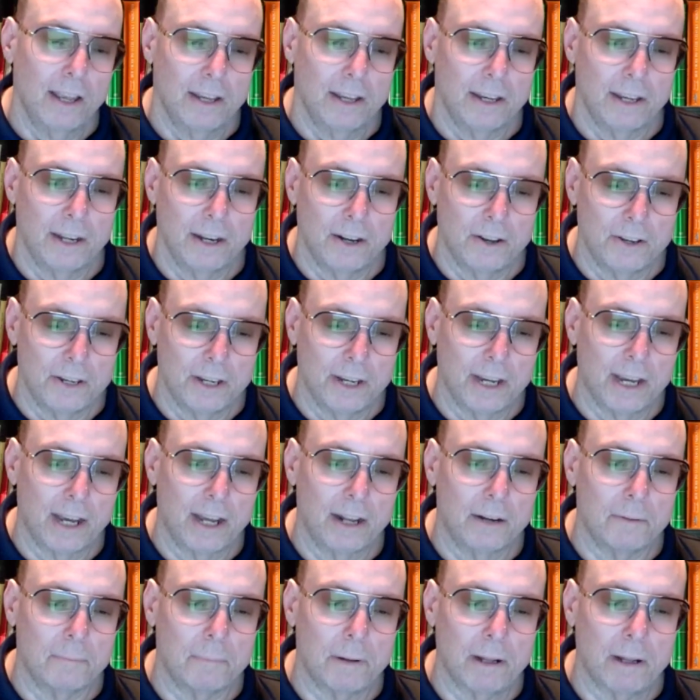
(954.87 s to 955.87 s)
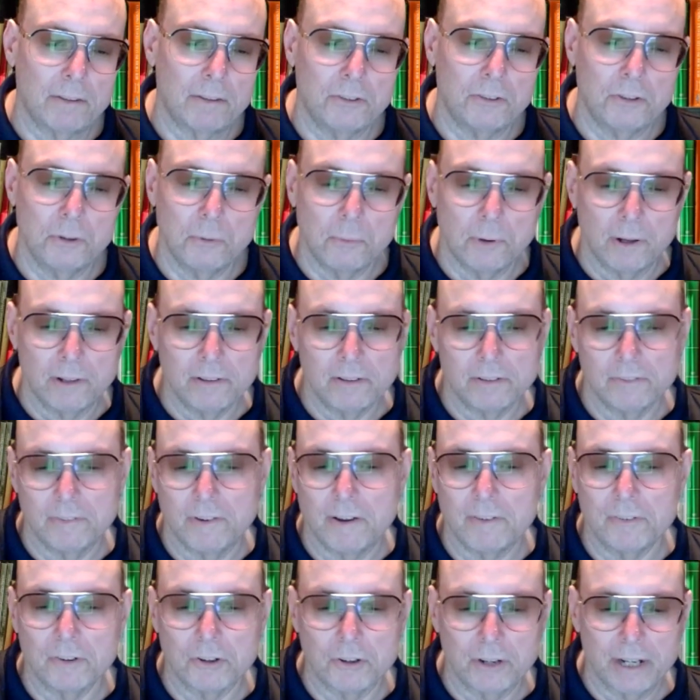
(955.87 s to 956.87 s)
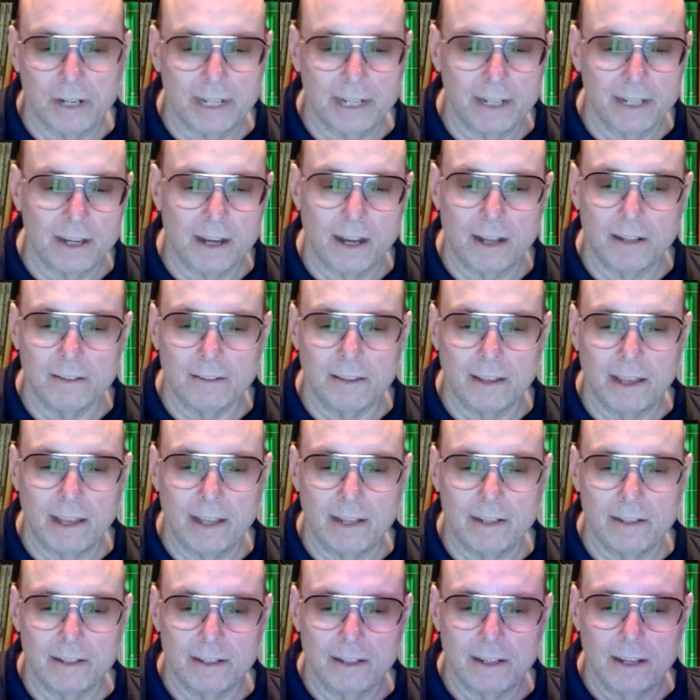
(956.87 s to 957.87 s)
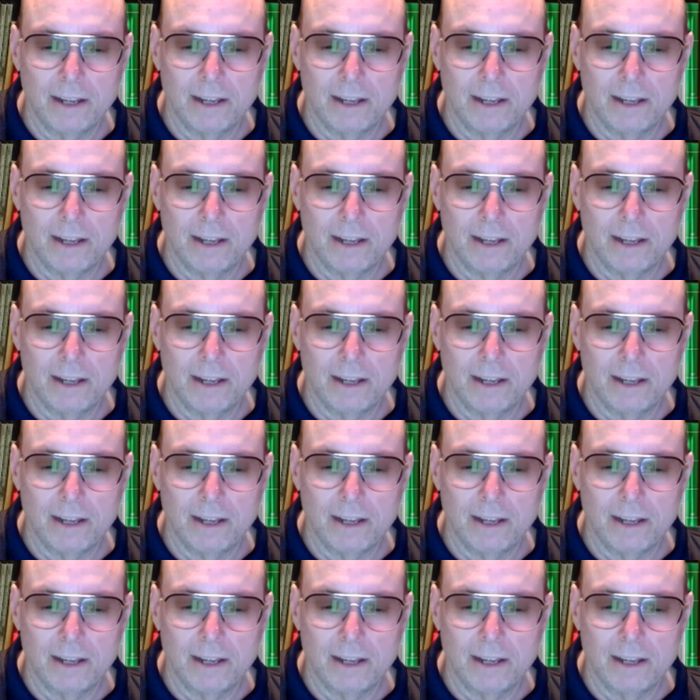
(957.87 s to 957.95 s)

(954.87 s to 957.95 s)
You got about 2 months of evergreen content.